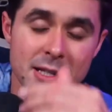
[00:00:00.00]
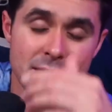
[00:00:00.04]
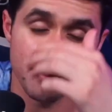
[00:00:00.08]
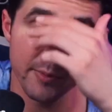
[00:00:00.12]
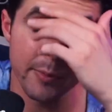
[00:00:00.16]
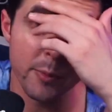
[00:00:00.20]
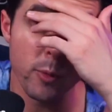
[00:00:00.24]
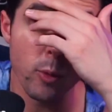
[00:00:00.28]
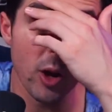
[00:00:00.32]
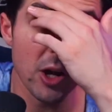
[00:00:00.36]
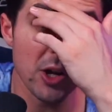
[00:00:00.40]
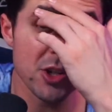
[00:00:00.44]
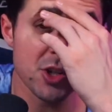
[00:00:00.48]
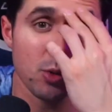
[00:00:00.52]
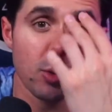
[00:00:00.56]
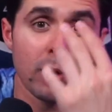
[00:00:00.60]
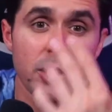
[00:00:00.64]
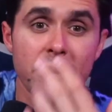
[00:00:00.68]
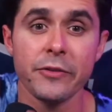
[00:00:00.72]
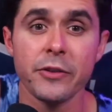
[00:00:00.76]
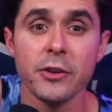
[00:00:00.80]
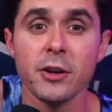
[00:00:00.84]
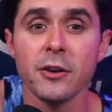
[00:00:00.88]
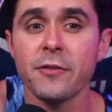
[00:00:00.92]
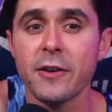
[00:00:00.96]
I'm going to be watching one
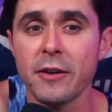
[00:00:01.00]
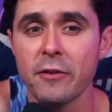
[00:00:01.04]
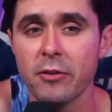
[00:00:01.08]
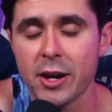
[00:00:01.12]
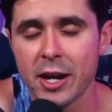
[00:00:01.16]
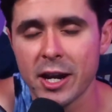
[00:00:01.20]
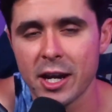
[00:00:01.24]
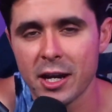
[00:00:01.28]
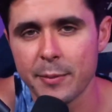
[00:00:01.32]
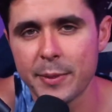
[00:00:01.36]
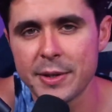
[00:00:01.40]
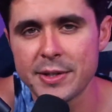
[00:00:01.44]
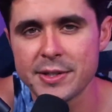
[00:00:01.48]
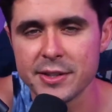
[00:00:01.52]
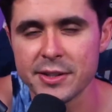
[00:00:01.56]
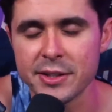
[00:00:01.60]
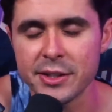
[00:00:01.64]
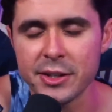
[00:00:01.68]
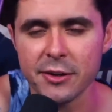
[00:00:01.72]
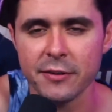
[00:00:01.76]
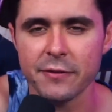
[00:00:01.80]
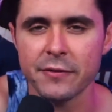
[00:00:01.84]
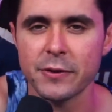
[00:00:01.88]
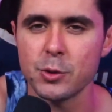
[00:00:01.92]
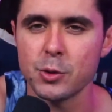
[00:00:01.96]
of your favorite animes in the
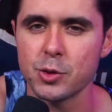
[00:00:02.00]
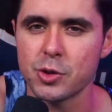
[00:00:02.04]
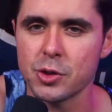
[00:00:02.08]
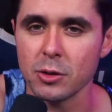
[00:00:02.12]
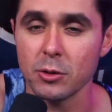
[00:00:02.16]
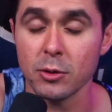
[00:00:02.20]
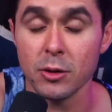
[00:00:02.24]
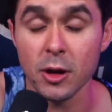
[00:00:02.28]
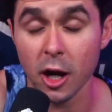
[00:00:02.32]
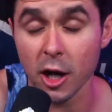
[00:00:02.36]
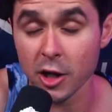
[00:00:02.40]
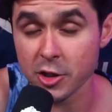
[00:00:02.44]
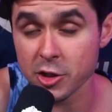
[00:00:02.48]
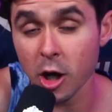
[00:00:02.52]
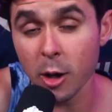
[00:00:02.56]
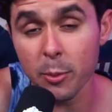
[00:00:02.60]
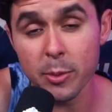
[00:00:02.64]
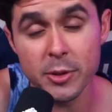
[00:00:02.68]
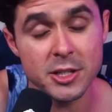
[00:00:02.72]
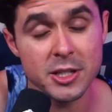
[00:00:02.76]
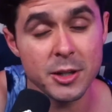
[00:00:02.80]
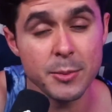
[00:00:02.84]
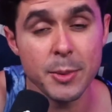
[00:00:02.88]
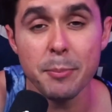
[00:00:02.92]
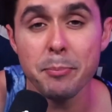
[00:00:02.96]
near future. October
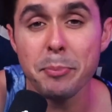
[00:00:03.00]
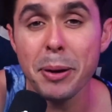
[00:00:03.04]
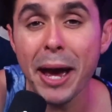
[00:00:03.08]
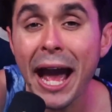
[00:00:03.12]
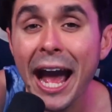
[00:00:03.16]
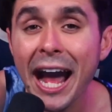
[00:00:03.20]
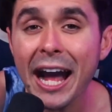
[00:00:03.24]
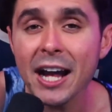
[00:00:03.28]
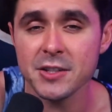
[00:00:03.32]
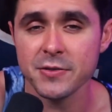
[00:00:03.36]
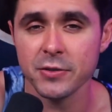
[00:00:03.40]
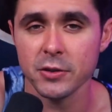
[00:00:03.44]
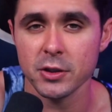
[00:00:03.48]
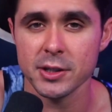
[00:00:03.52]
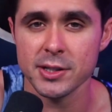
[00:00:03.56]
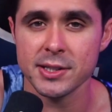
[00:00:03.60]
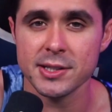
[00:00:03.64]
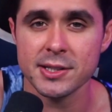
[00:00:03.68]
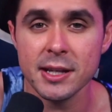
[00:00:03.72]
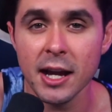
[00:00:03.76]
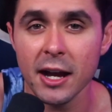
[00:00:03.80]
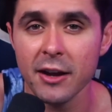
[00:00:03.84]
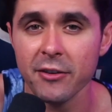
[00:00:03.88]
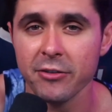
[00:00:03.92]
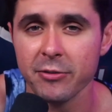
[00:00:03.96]
is going to be packed full of
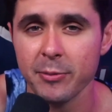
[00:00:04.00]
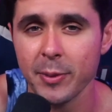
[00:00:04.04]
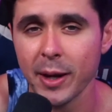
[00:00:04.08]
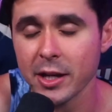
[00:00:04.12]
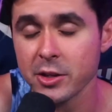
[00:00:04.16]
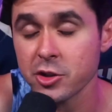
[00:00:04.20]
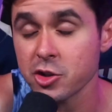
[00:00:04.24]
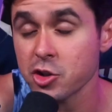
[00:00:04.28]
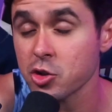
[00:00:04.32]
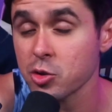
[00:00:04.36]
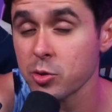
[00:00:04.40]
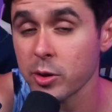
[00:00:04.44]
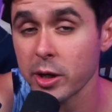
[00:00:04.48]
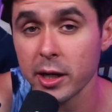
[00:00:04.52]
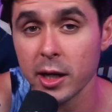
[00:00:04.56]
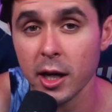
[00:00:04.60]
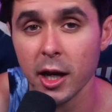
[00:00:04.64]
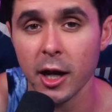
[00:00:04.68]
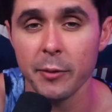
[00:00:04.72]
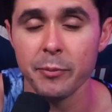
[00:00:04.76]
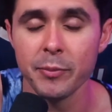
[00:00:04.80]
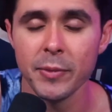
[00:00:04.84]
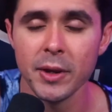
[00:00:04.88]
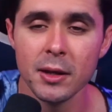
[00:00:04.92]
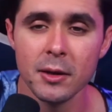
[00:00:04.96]
stuff, man. Straight
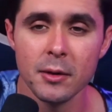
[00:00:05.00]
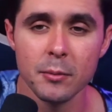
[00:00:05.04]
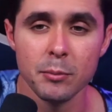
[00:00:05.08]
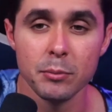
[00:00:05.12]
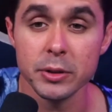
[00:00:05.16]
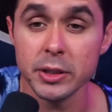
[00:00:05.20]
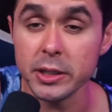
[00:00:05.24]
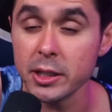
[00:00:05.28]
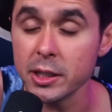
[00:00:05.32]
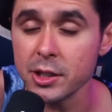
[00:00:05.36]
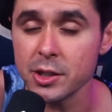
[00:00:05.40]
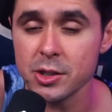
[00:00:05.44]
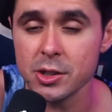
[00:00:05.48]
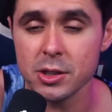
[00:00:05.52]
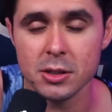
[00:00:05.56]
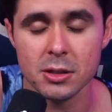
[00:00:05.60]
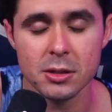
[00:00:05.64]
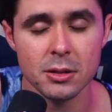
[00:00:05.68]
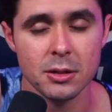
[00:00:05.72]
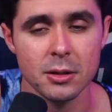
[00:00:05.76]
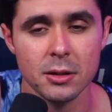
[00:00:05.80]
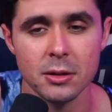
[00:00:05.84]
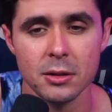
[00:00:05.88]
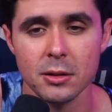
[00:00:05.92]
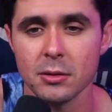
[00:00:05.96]
up. Bleach.
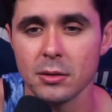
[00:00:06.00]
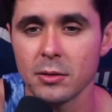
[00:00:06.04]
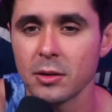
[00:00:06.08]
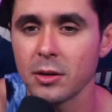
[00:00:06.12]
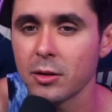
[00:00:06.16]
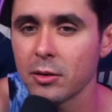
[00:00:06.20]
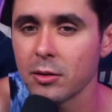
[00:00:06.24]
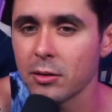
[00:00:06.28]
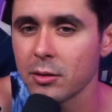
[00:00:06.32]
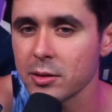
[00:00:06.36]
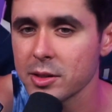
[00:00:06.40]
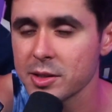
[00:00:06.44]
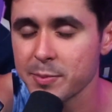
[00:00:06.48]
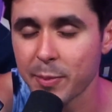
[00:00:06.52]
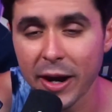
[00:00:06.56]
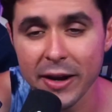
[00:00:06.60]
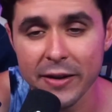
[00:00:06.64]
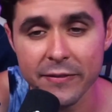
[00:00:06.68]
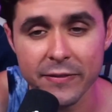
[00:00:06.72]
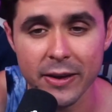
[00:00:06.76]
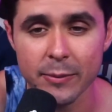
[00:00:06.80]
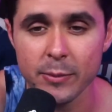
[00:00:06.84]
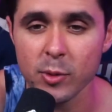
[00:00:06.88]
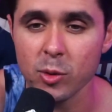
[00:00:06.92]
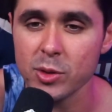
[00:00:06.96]
Spy
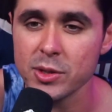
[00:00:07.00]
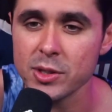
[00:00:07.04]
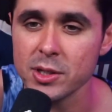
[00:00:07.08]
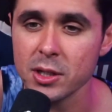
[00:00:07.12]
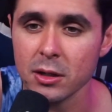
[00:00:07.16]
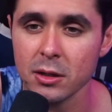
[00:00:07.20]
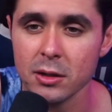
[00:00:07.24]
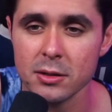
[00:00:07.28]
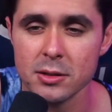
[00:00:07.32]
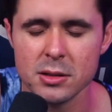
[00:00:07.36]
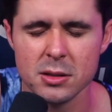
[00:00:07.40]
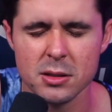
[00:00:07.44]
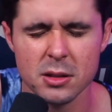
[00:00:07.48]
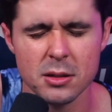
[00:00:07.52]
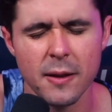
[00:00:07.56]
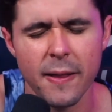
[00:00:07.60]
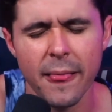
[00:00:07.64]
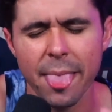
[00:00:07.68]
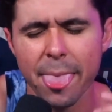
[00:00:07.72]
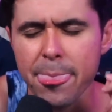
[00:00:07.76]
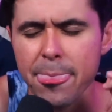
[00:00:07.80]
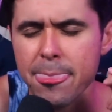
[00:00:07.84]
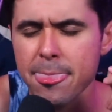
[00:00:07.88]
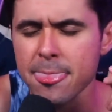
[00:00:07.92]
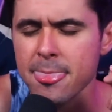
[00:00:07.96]
Family Returns.
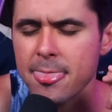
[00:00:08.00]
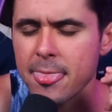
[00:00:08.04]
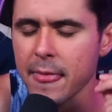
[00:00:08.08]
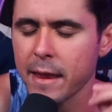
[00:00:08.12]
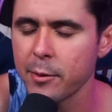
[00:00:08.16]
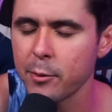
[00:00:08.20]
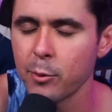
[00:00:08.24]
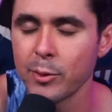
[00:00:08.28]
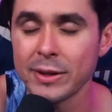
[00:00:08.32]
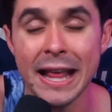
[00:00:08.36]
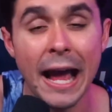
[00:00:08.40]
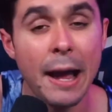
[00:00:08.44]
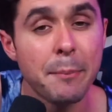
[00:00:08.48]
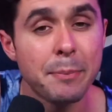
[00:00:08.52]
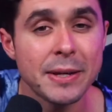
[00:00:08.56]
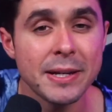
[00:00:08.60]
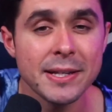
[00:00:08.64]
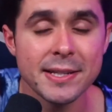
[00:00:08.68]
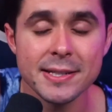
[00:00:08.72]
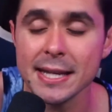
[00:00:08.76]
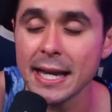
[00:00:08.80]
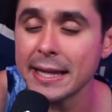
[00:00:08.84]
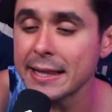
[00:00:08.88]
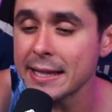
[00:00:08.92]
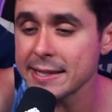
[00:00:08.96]
With that being
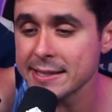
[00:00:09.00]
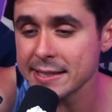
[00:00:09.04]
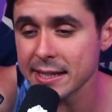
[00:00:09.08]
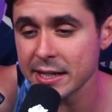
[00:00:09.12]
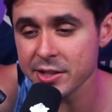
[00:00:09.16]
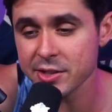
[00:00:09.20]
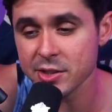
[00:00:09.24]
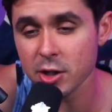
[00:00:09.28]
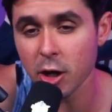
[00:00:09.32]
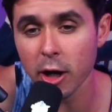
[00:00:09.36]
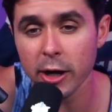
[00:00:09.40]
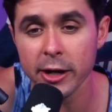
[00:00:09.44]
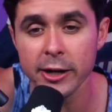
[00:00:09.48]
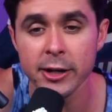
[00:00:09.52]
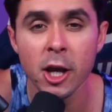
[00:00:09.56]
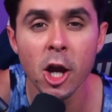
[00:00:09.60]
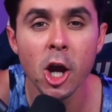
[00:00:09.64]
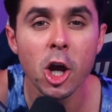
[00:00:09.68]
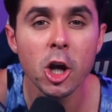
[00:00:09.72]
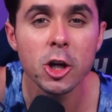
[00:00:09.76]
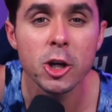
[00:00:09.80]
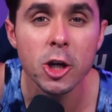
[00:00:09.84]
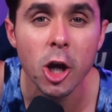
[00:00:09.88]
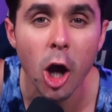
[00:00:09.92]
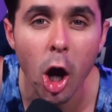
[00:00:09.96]
said, let's get it started.
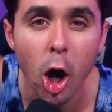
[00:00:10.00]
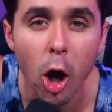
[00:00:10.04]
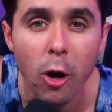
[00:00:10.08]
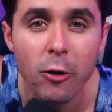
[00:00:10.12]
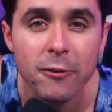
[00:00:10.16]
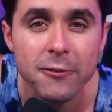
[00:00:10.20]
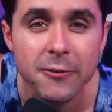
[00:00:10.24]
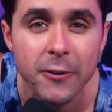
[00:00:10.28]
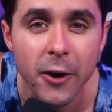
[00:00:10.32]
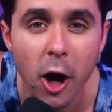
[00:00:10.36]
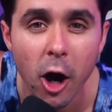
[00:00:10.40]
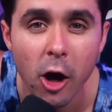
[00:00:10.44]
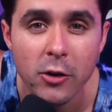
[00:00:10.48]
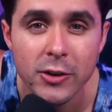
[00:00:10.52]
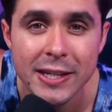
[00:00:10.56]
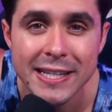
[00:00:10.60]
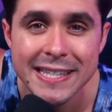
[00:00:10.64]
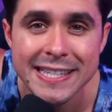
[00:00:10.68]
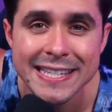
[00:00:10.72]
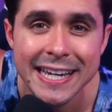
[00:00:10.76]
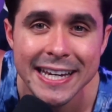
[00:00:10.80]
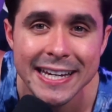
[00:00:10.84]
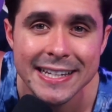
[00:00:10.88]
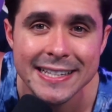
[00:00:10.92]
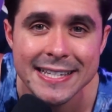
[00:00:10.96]
Go follow the
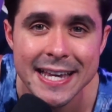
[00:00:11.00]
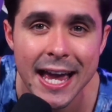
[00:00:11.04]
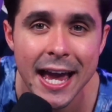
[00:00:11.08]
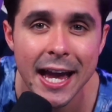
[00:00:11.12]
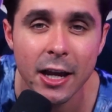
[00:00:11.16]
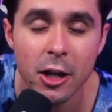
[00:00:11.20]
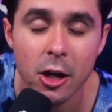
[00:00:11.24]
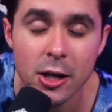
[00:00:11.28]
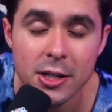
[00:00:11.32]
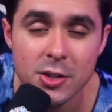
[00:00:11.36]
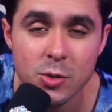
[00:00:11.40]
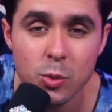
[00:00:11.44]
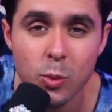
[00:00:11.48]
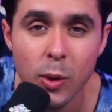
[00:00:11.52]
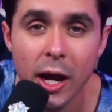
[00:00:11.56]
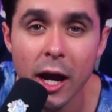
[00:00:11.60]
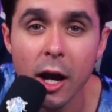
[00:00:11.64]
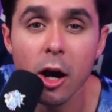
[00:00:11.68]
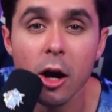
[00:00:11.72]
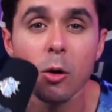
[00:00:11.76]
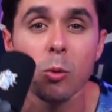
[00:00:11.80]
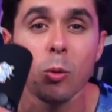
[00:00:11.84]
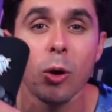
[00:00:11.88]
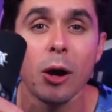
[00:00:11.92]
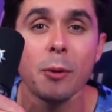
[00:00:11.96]
TikTok as
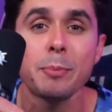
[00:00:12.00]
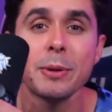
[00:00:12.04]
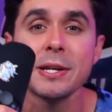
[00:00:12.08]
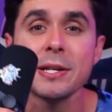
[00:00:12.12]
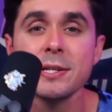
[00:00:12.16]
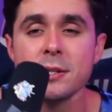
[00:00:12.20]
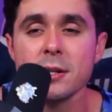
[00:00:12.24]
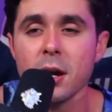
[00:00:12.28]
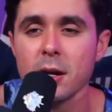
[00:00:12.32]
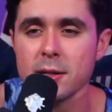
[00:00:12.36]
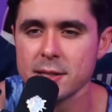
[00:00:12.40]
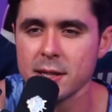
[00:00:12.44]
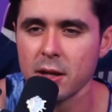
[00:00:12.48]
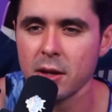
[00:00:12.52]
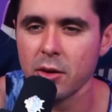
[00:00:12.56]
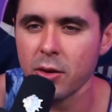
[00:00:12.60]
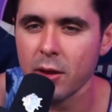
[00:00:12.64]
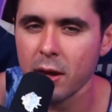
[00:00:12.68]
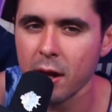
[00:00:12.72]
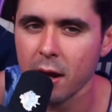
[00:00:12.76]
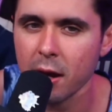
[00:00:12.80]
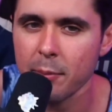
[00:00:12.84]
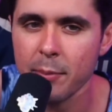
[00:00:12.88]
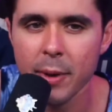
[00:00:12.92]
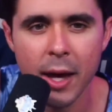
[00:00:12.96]
well. One Piece content on
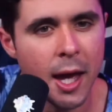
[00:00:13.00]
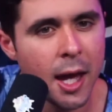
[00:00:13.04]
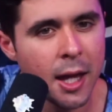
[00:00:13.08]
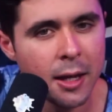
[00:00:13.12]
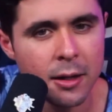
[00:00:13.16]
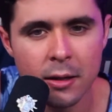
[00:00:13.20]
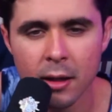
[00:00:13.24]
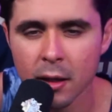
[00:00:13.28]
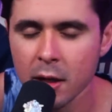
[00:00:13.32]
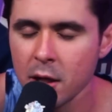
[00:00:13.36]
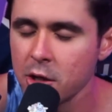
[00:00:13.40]
there, man.